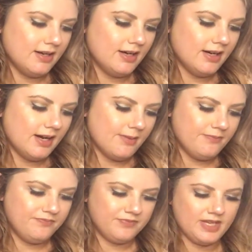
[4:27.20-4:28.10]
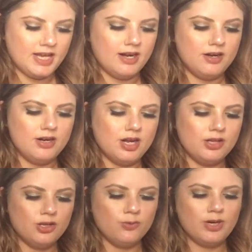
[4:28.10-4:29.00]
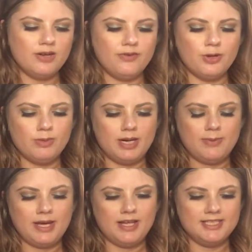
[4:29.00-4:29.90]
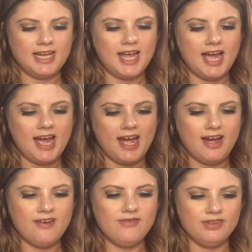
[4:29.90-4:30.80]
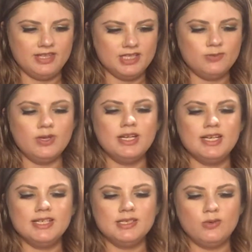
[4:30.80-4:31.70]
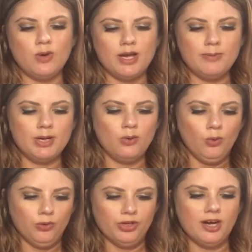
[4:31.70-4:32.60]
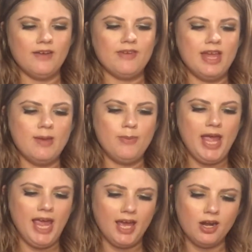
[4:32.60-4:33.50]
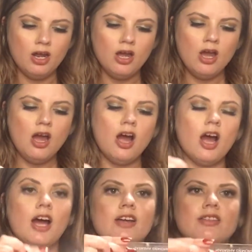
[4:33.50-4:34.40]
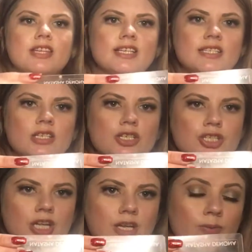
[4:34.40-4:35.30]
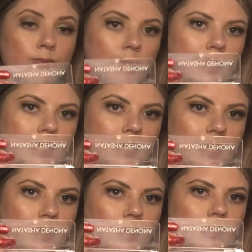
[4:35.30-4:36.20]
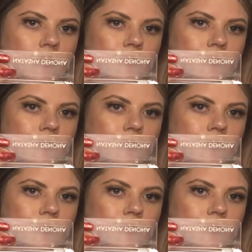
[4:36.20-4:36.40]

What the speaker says: And another one of her mini palettes I have, this one is quite a bit older. I've hit pan on this shade right here,